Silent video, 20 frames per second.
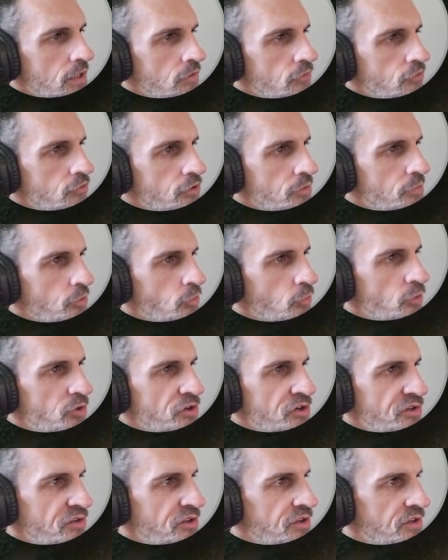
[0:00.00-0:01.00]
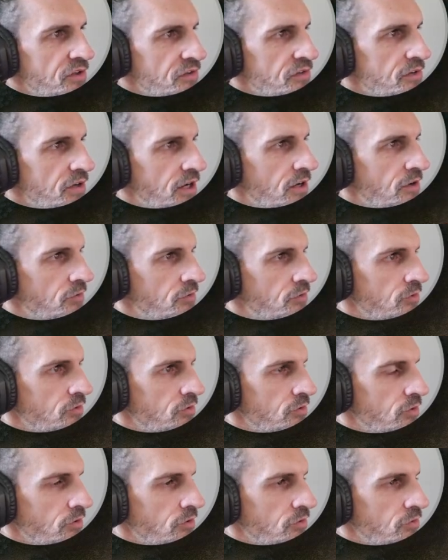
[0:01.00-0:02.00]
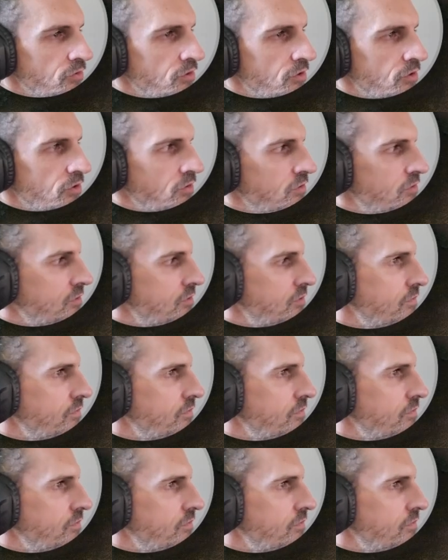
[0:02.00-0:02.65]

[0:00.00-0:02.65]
cheaper wood than the towns or the cities.